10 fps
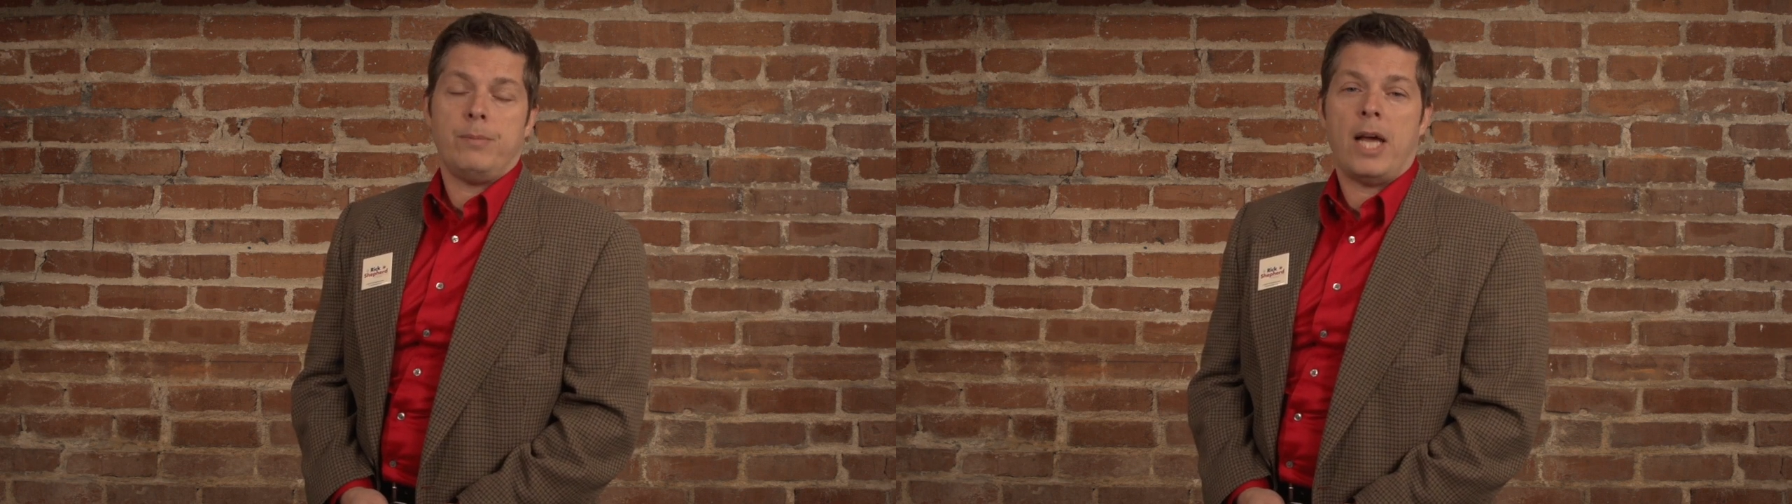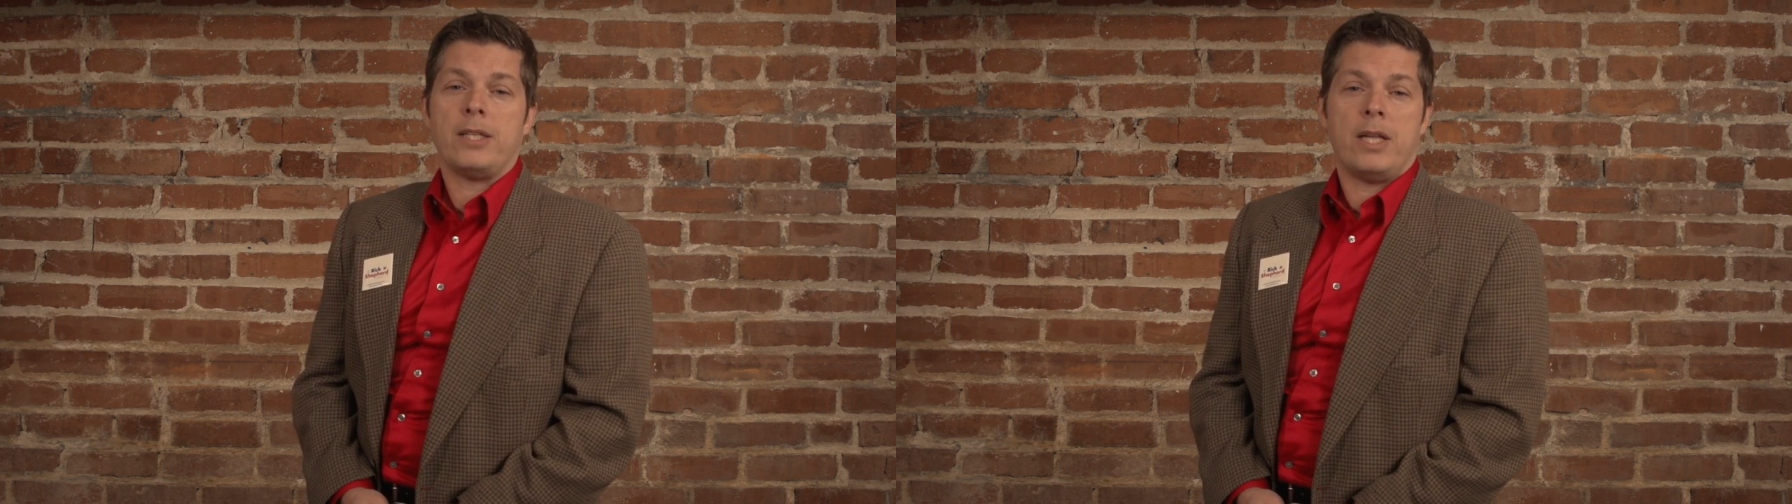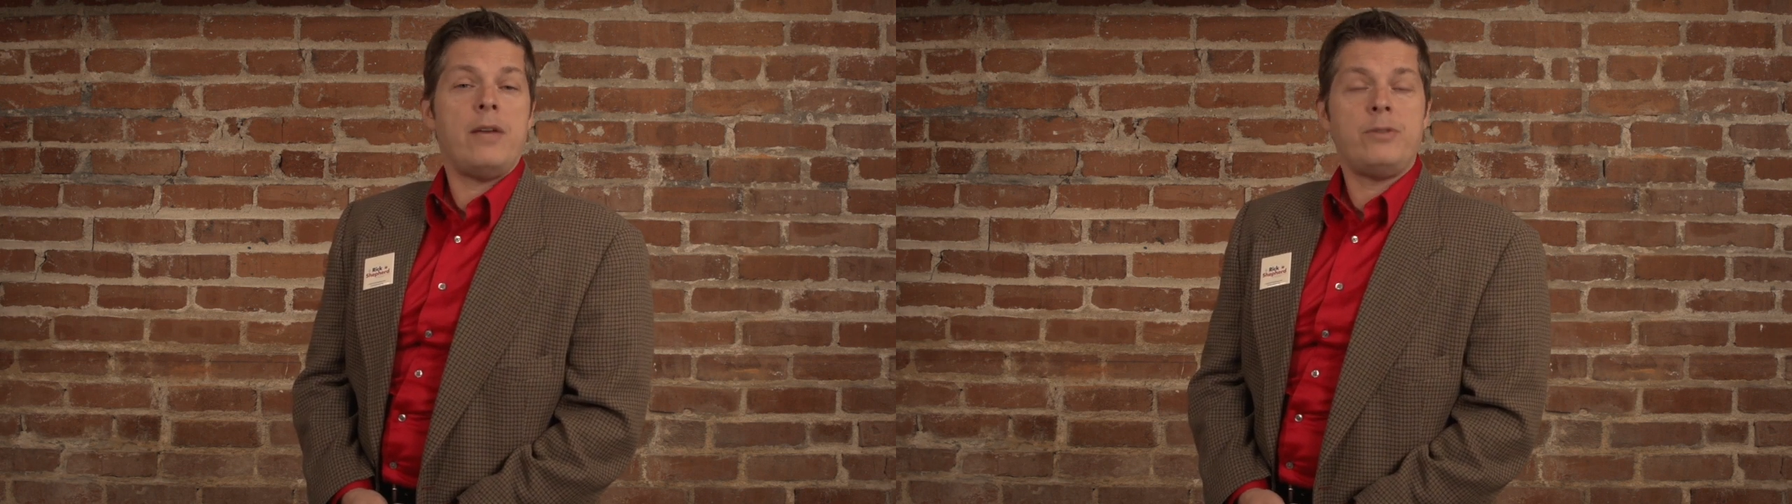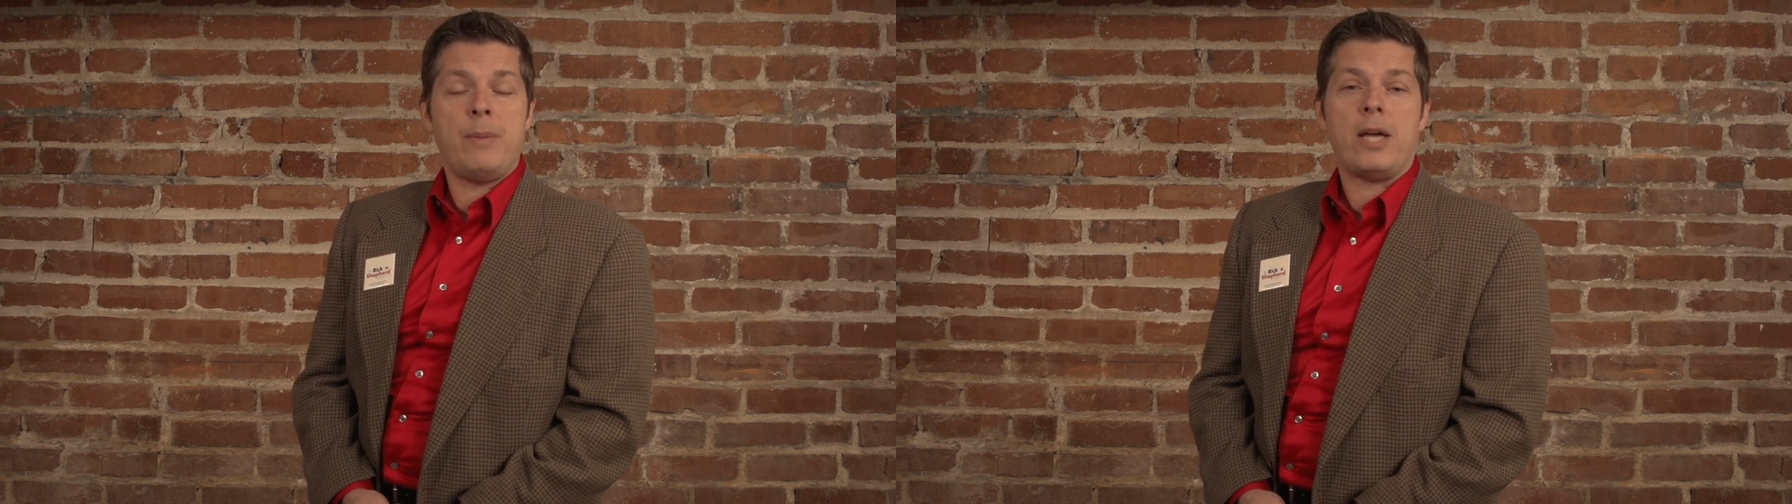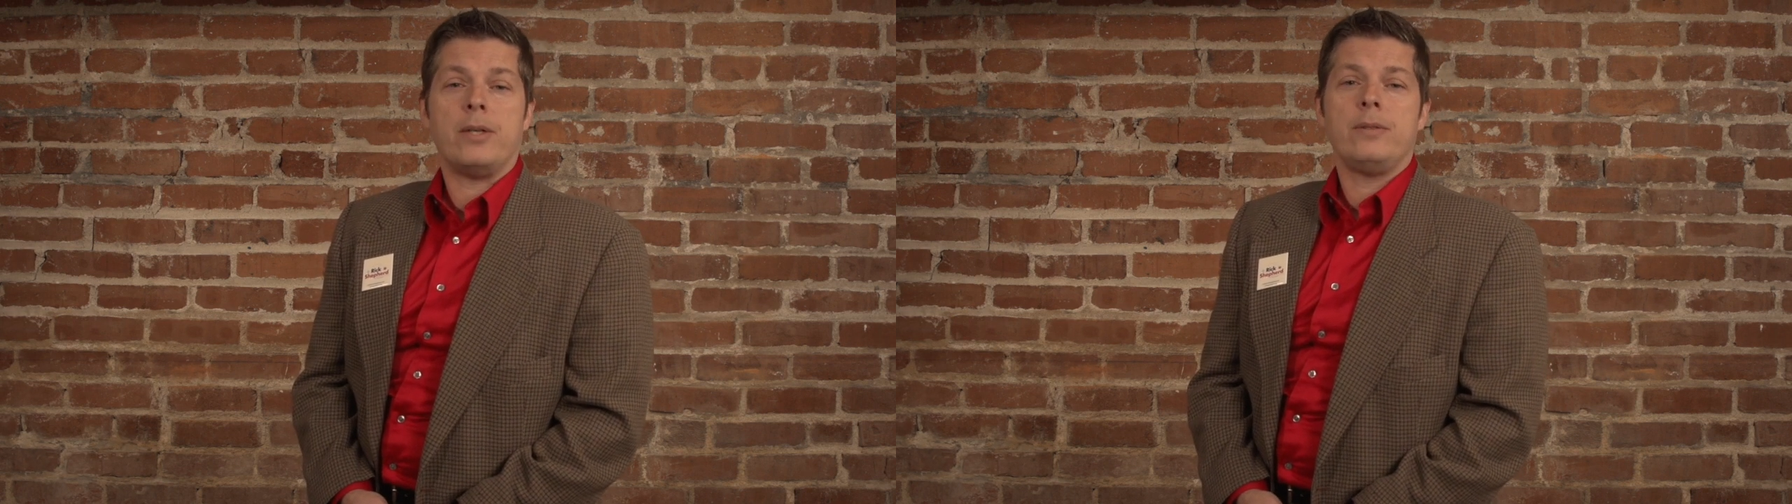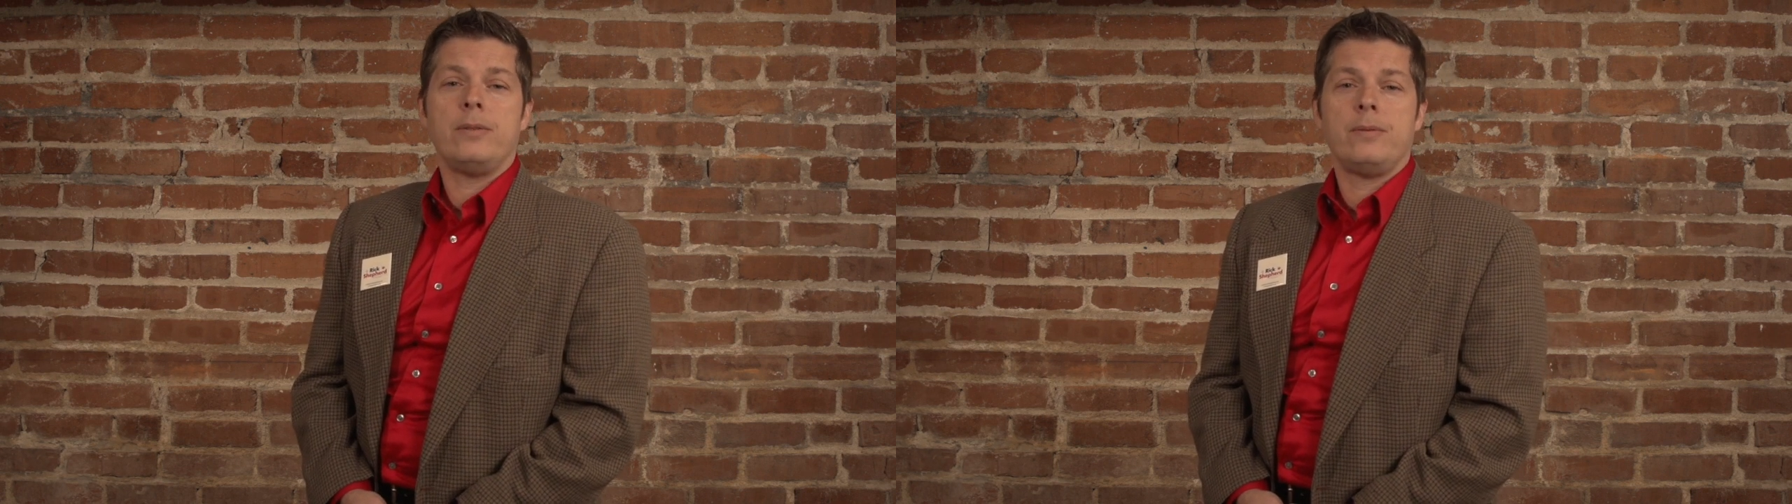Black Lives Matter.